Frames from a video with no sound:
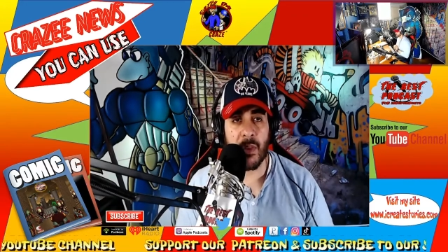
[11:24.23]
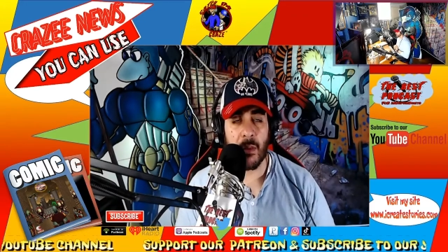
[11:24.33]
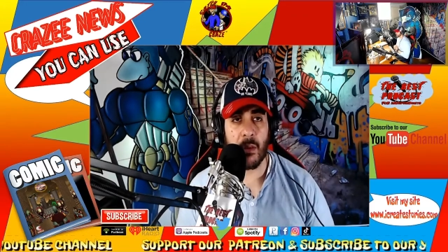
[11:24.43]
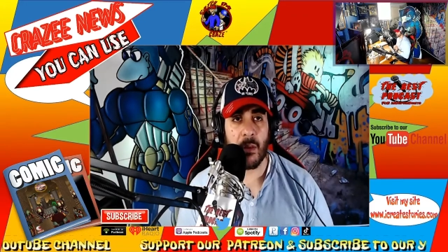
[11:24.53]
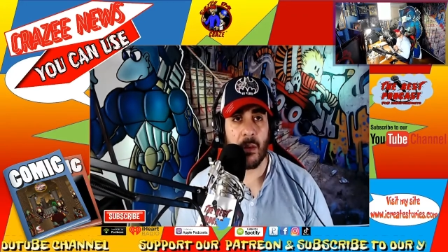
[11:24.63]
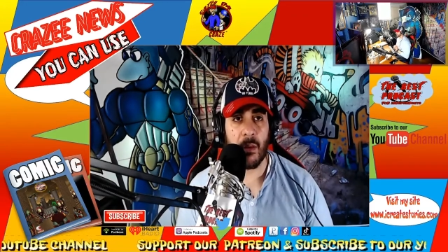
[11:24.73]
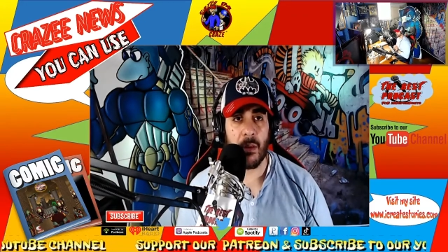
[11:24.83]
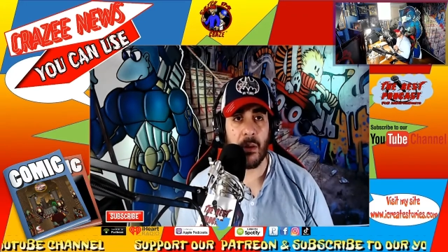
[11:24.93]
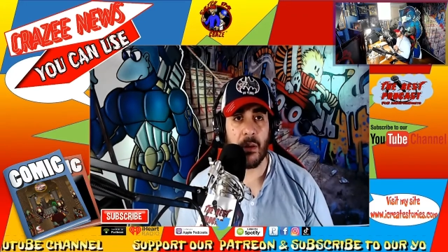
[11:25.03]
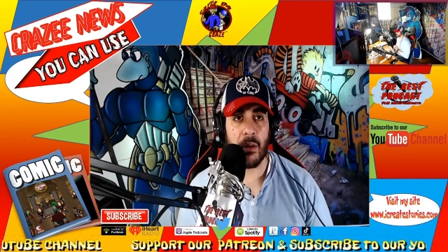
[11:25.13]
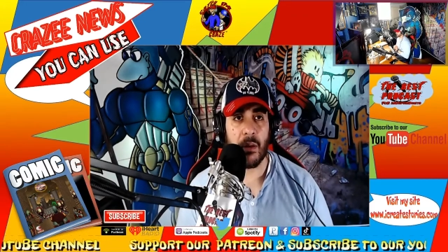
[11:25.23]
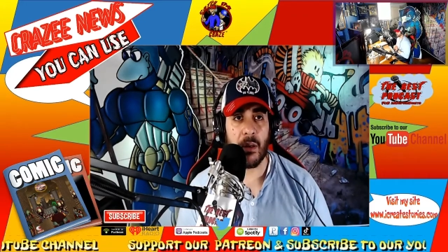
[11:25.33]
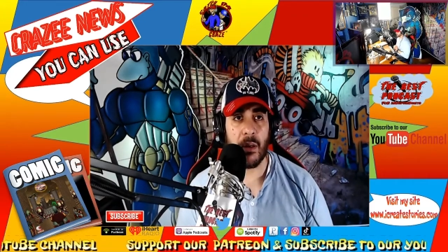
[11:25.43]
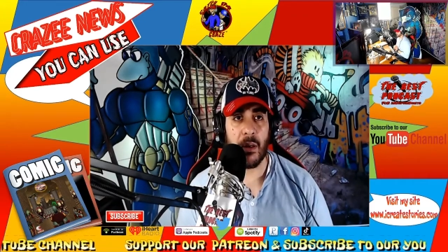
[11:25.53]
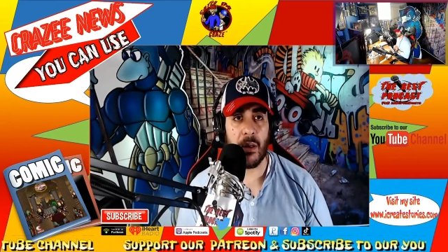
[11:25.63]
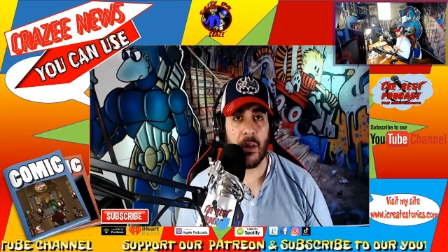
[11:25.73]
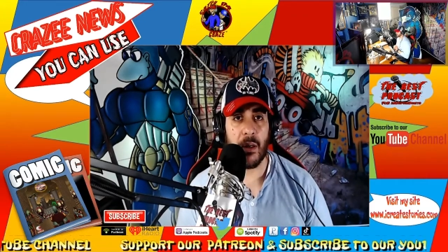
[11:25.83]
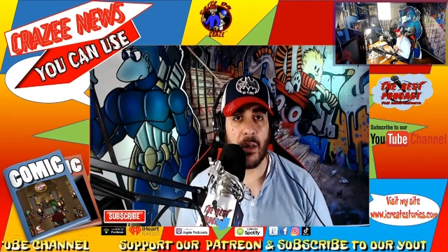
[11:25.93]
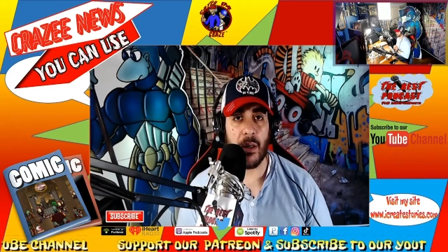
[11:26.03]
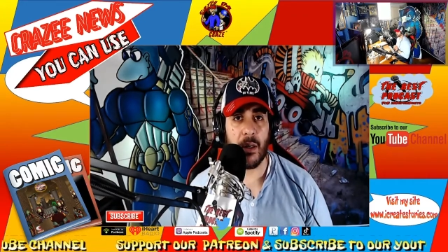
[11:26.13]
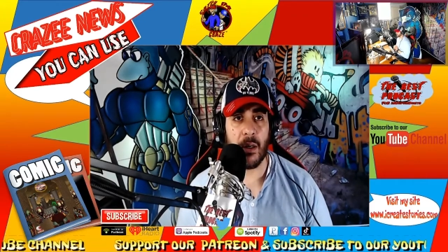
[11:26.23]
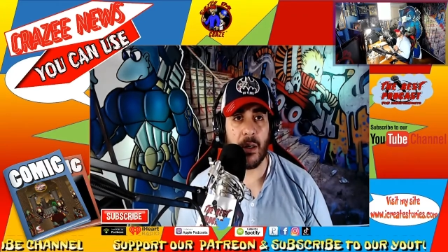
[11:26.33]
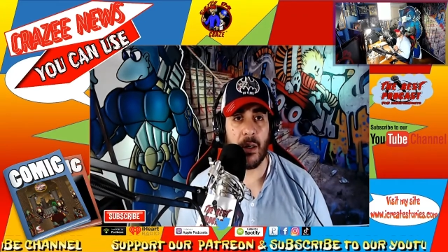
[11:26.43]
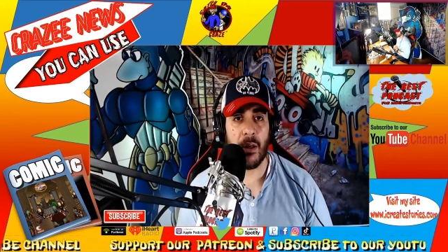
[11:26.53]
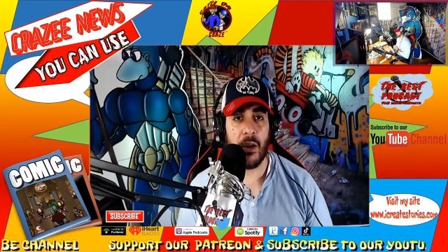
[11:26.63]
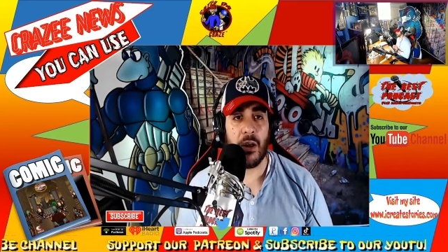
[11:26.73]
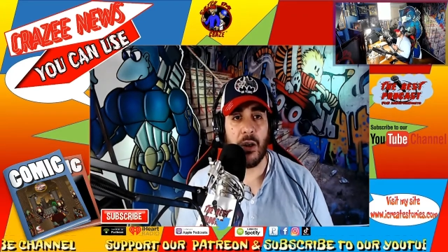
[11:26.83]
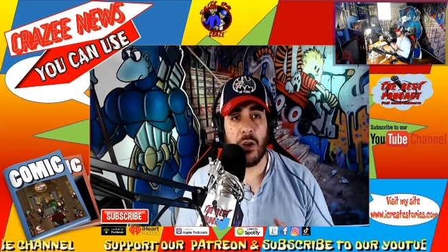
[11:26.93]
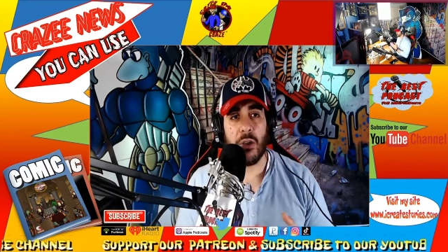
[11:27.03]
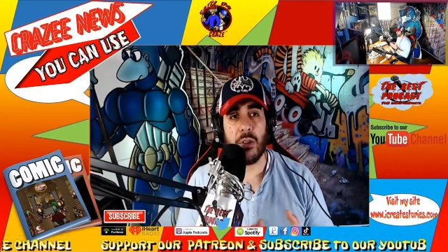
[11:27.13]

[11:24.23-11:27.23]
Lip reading: (no one is talking)